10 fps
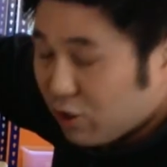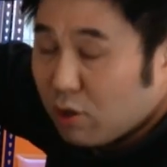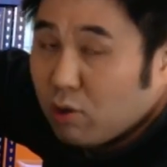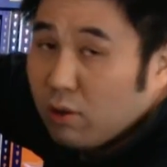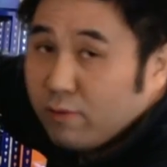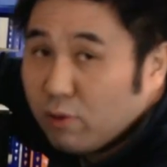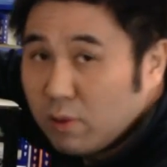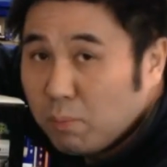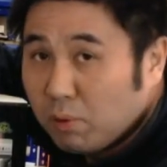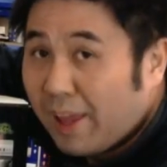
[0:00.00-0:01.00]
actually gone for
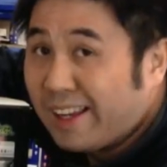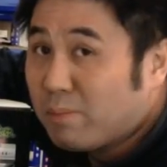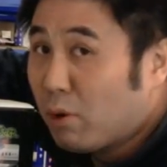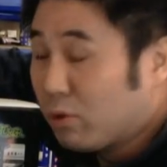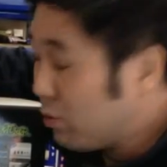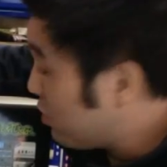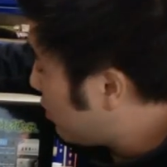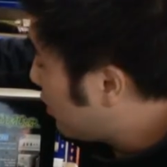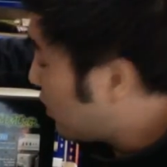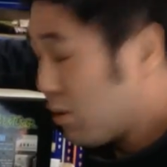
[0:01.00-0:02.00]
the black model.
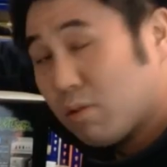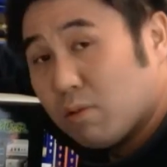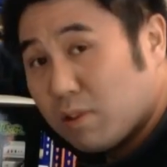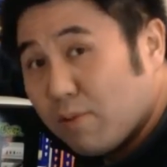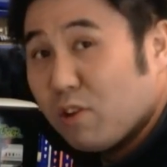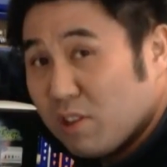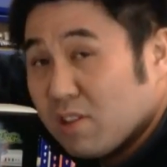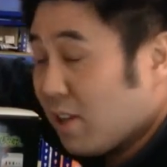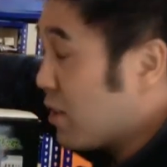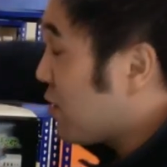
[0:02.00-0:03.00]
So let's have a look
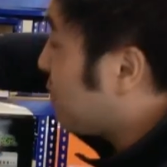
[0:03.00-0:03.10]
inside.